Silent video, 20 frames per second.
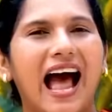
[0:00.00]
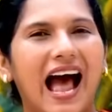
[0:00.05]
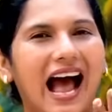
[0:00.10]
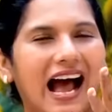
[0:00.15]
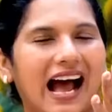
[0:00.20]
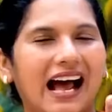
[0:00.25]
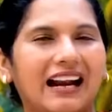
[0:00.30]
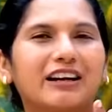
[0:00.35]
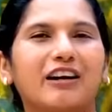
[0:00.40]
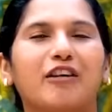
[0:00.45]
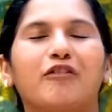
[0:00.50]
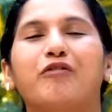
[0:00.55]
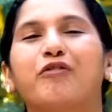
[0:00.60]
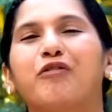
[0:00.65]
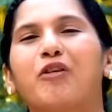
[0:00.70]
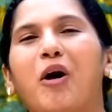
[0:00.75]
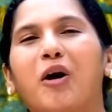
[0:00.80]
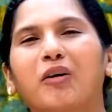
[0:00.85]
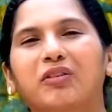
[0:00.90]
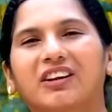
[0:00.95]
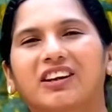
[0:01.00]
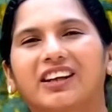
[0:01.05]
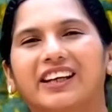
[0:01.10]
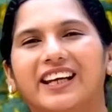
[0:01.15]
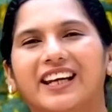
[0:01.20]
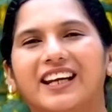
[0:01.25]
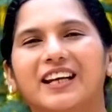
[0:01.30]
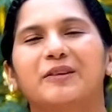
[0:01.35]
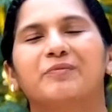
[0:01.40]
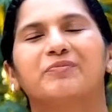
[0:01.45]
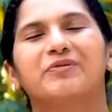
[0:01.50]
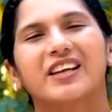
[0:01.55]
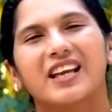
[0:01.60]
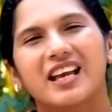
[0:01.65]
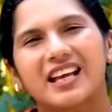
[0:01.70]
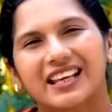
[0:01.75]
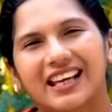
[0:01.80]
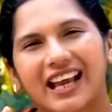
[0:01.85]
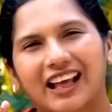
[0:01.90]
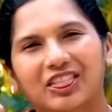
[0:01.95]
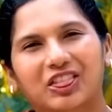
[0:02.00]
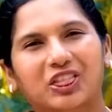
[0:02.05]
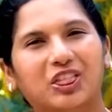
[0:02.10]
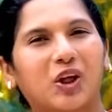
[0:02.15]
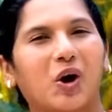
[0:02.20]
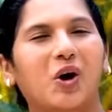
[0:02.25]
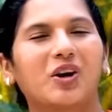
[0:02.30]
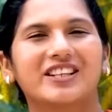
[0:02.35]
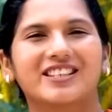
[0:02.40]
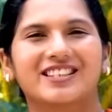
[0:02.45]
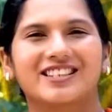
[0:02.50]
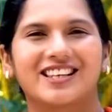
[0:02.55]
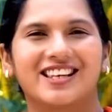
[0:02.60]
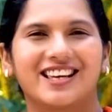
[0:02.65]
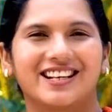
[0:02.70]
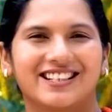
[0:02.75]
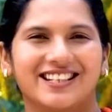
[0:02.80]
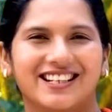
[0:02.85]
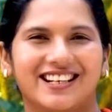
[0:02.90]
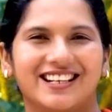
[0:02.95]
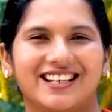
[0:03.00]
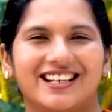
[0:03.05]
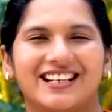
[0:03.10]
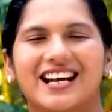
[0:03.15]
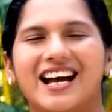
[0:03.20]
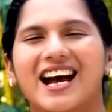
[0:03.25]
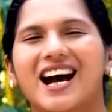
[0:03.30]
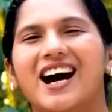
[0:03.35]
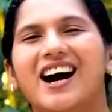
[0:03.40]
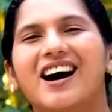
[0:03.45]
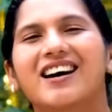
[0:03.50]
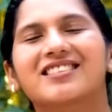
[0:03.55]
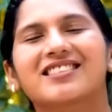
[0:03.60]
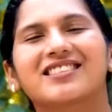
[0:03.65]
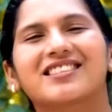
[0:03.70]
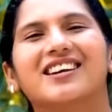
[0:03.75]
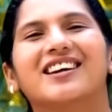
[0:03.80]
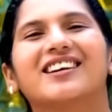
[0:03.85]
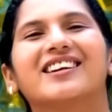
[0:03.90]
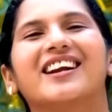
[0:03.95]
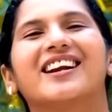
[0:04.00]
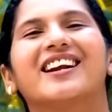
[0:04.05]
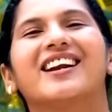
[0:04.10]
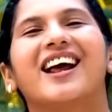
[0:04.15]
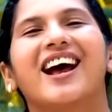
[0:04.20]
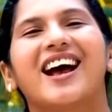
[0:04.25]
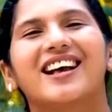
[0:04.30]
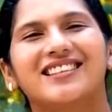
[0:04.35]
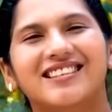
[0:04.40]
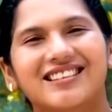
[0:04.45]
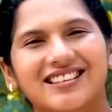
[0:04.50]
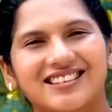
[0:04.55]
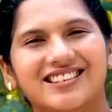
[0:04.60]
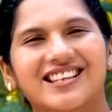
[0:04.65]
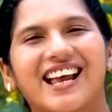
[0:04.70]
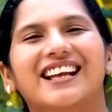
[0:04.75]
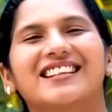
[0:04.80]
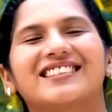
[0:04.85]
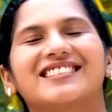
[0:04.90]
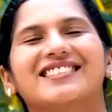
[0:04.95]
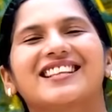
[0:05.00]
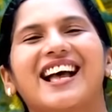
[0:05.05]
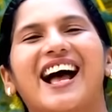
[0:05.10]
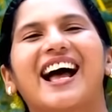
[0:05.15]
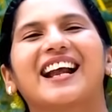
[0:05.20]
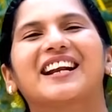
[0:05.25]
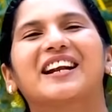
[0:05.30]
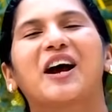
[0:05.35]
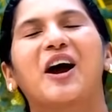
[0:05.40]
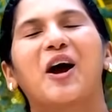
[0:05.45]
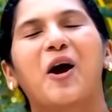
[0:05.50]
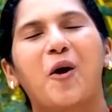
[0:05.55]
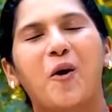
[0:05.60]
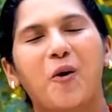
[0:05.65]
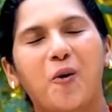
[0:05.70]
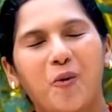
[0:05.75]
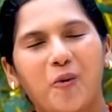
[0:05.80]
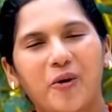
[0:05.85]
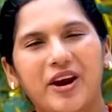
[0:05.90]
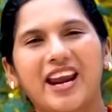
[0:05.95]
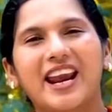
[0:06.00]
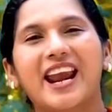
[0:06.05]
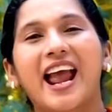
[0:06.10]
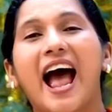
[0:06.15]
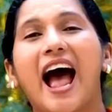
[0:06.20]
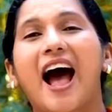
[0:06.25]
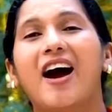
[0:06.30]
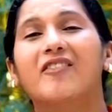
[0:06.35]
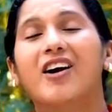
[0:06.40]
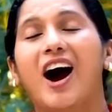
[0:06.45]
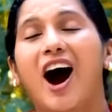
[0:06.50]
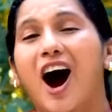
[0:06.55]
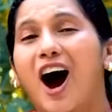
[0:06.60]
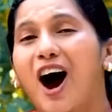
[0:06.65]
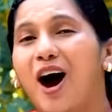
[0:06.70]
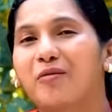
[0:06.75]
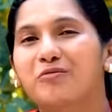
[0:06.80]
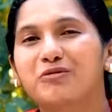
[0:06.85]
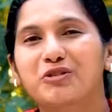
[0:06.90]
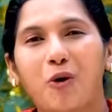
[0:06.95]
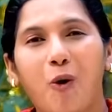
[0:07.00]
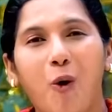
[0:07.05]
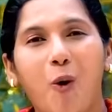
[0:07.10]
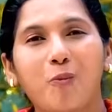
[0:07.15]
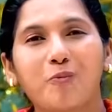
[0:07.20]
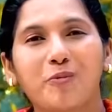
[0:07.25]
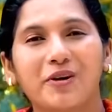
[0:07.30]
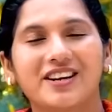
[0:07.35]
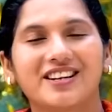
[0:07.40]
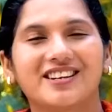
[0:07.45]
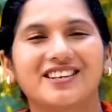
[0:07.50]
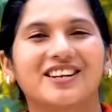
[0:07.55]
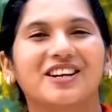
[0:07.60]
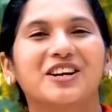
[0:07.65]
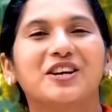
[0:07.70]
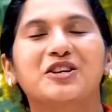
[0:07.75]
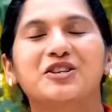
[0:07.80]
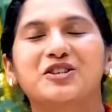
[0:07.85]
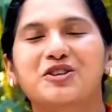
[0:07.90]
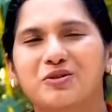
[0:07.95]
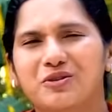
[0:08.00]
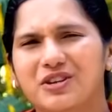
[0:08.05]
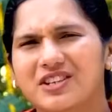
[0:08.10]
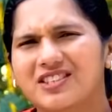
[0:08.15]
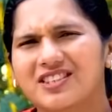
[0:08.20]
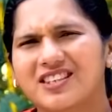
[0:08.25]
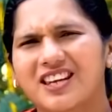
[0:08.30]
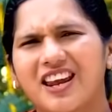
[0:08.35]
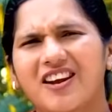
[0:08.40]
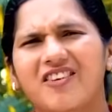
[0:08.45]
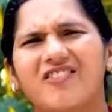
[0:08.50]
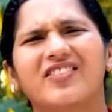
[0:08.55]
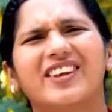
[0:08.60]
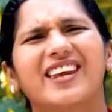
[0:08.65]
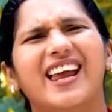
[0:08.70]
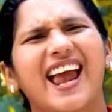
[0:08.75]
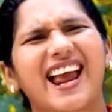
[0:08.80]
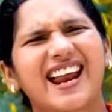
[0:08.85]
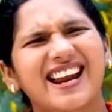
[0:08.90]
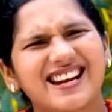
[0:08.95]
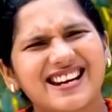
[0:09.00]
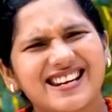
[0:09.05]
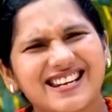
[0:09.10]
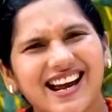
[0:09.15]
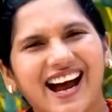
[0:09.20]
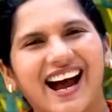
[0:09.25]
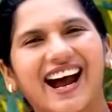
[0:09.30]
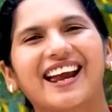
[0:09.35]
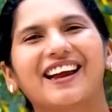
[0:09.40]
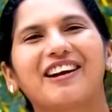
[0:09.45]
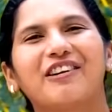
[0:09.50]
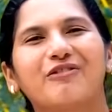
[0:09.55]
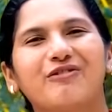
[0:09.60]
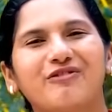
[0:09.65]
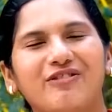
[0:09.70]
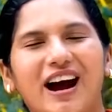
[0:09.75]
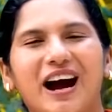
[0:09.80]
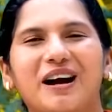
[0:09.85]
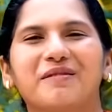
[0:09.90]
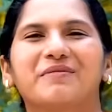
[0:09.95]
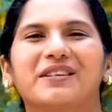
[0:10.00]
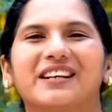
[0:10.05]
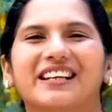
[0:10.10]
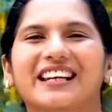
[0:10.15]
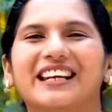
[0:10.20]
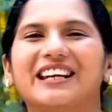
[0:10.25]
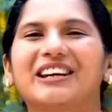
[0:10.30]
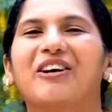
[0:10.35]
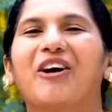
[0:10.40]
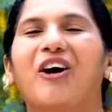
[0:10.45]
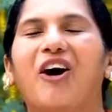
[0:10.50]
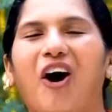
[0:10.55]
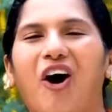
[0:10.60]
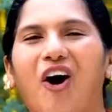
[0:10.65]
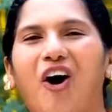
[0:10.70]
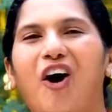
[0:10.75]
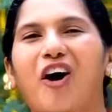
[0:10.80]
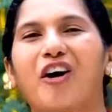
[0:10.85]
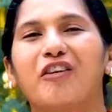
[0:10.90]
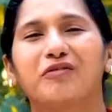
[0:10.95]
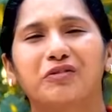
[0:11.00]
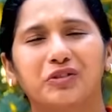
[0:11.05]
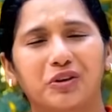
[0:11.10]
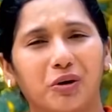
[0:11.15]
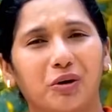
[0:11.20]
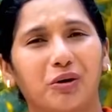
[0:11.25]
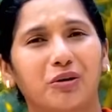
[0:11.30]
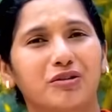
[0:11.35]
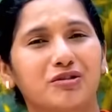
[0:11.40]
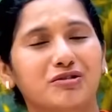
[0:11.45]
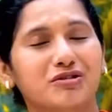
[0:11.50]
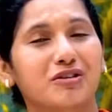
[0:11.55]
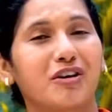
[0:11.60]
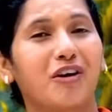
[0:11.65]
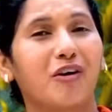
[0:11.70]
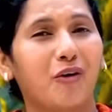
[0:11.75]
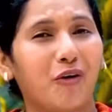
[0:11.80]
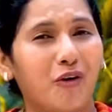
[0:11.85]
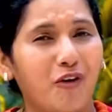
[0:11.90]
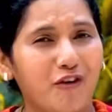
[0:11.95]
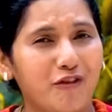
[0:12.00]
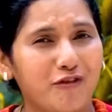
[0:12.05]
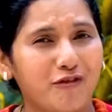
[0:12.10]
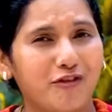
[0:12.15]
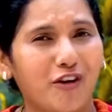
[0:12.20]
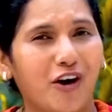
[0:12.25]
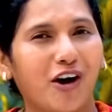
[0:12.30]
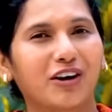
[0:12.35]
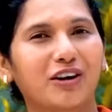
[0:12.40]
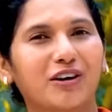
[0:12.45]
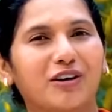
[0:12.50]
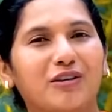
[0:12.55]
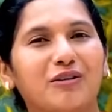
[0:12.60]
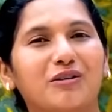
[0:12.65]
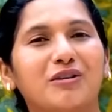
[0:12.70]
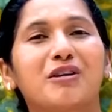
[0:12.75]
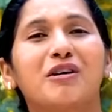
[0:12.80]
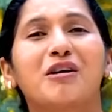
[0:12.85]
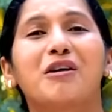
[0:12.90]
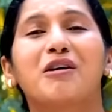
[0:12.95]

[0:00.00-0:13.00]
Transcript: And fourthly, Catholicity, a certain sense that we have arms open to receive the entire family of those who follow,